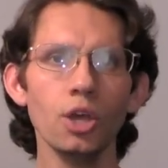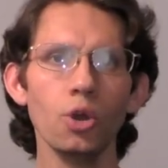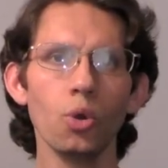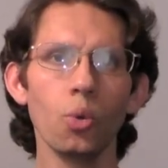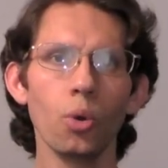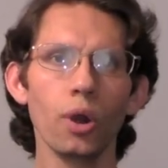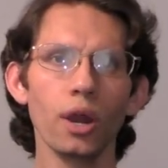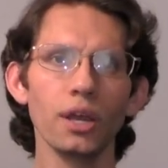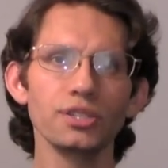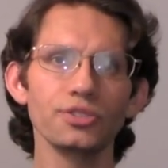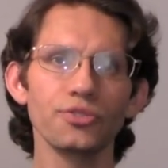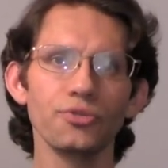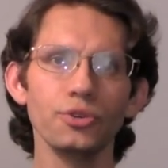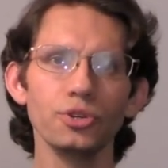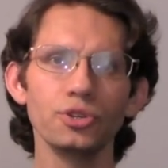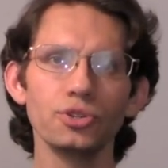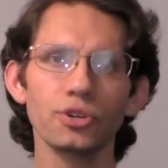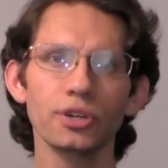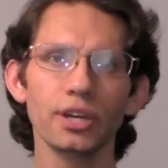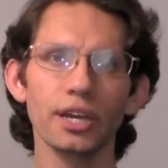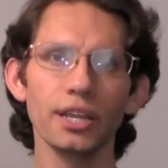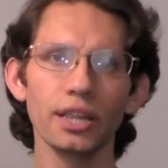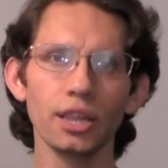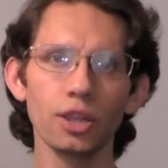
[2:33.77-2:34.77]
Whereas if you
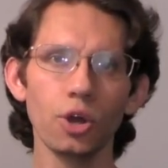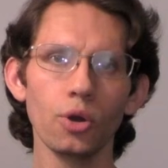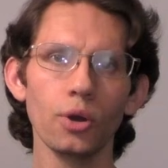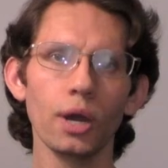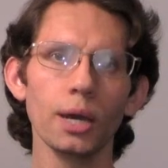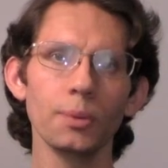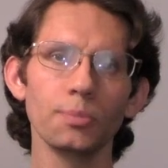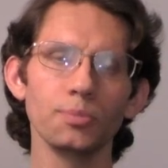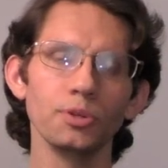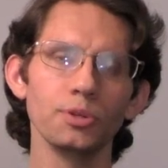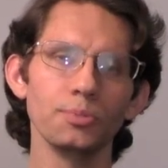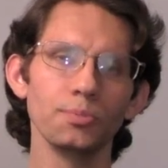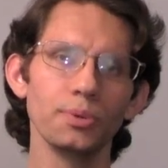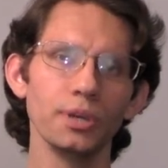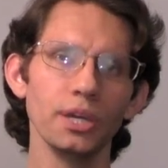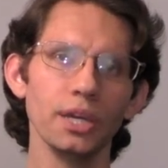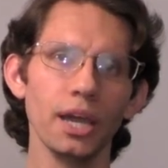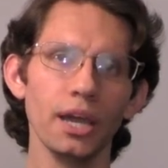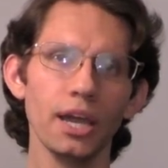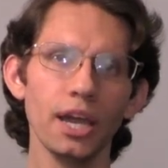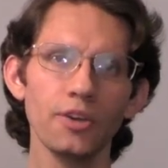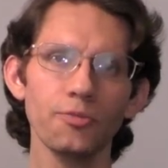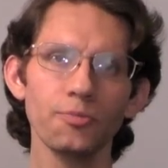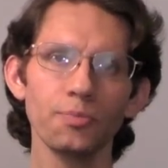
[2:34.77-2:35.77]
took a low output
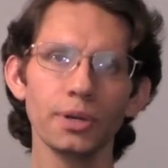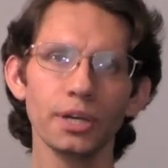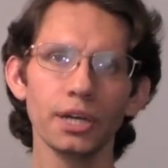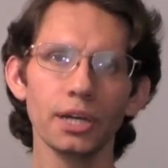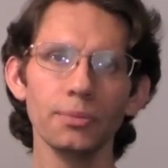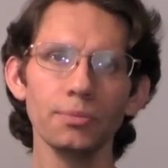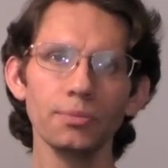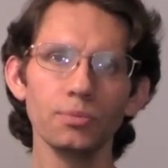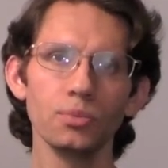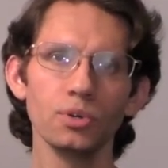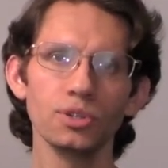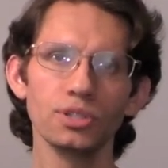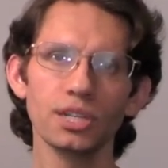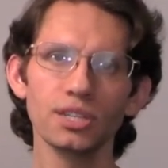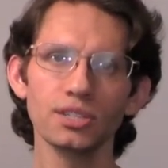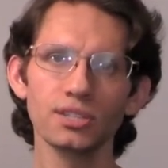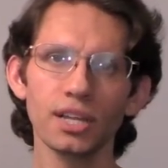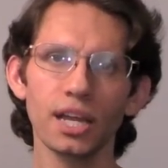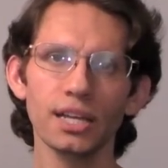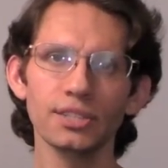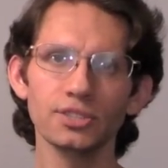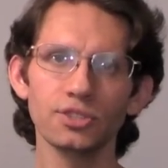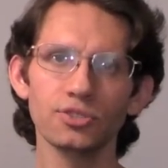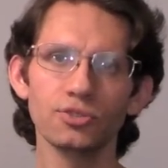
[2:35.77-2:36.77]
PAF pickup, which has
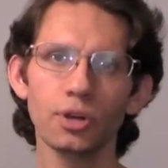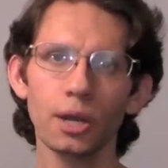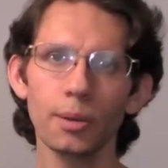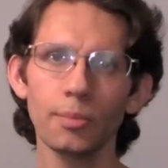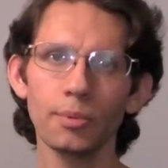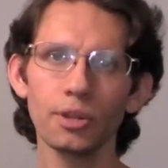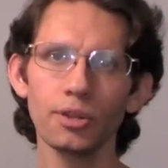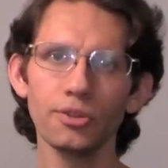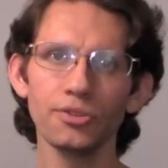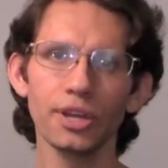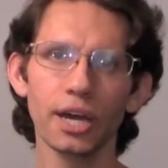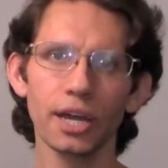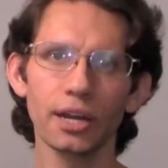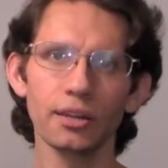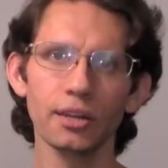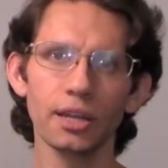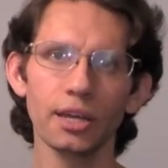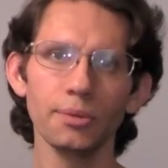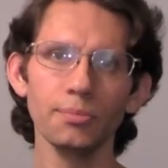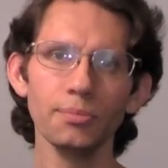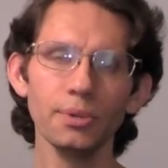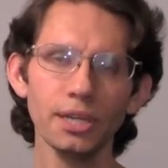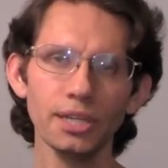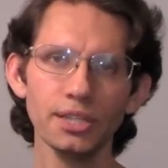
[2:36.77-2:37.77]
lots of treble, not a
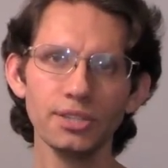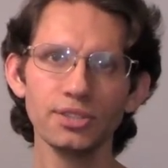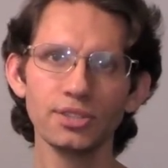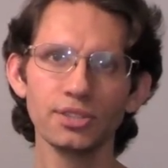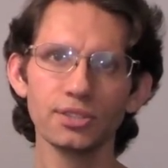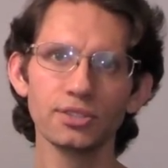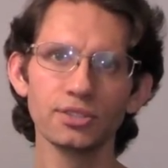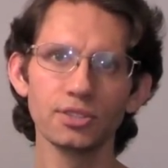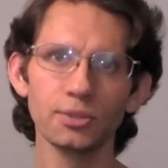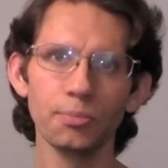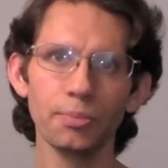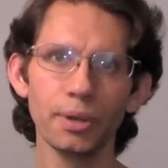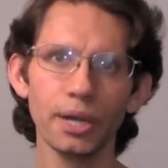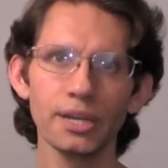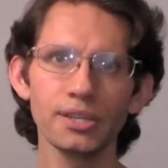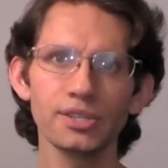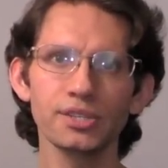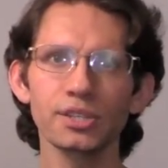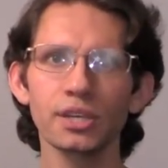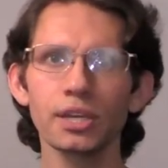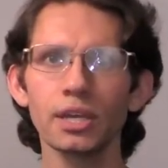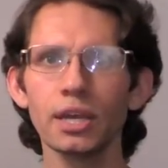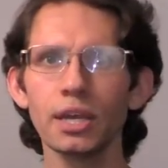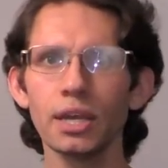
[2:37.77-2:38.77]
lot of mids, some
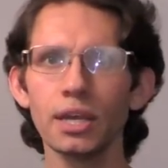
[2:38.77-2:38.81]
bass,